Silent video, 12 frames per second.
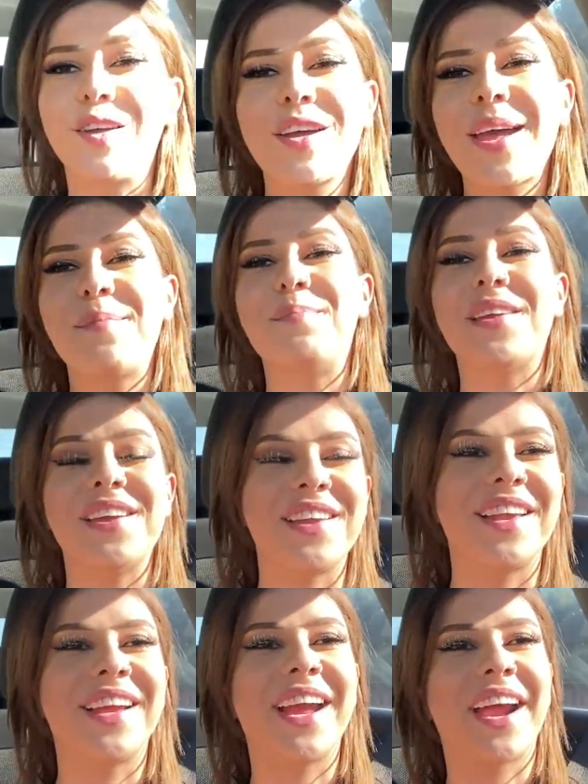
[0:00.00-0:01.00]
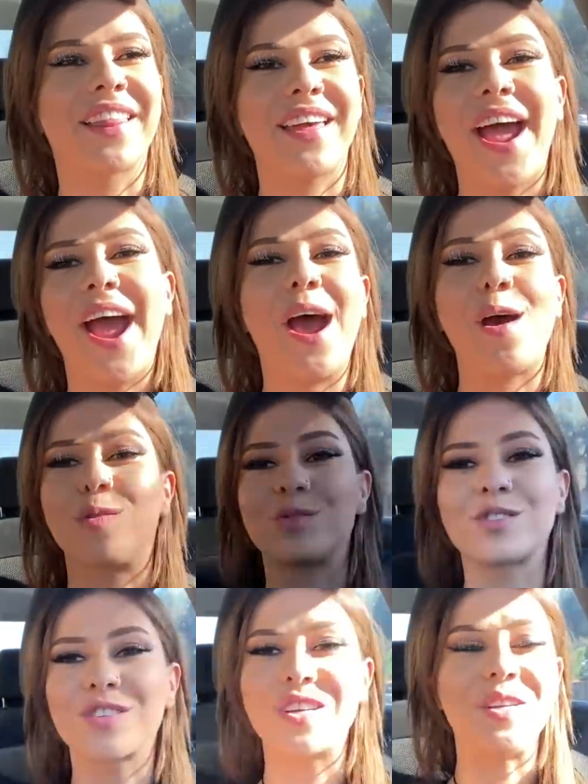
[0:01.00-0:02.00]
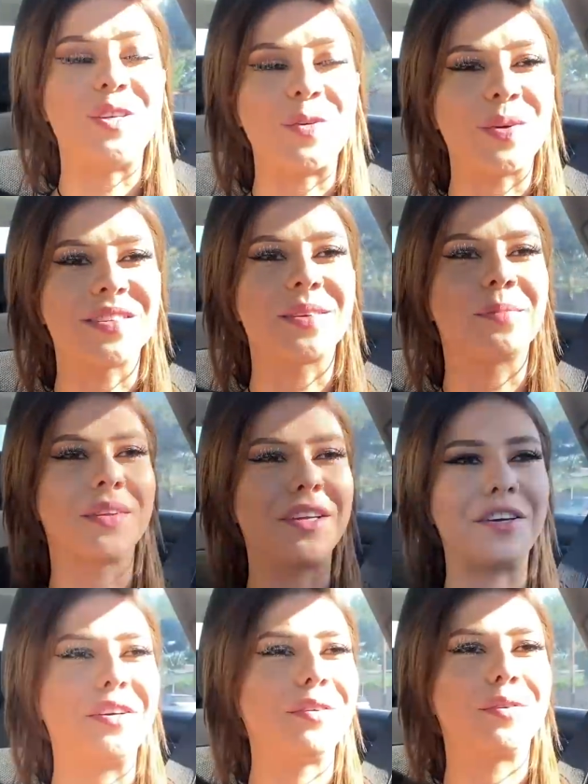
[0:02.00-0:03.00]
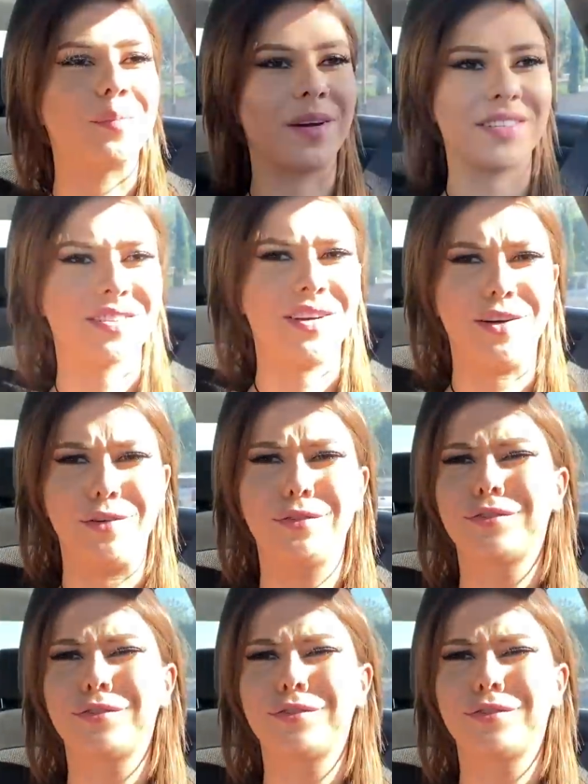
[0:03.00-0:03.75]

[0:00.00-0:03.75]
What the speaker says: Look at me getting out of the house and doing something good for myself.